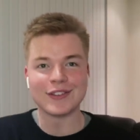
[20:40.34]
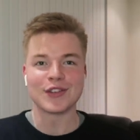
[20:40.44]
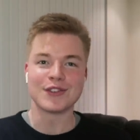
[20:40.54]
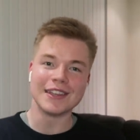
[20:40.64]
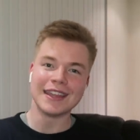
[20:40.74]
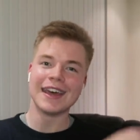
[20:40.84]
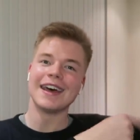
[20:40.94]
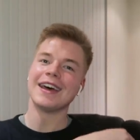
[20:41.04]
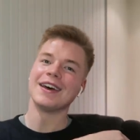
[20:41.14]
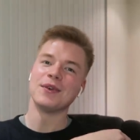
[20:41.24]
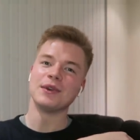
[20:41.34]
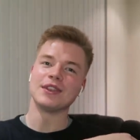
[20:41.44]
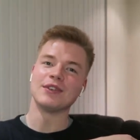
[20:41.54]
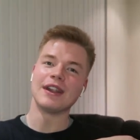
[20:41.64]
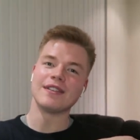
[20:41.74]
as you can see there
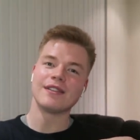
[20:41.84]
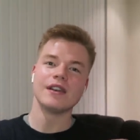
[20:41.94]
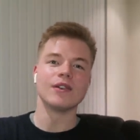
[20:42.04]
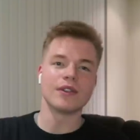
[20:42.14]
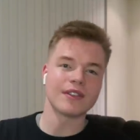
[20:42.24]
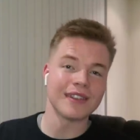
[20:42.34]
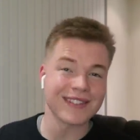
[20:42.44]
with the red silks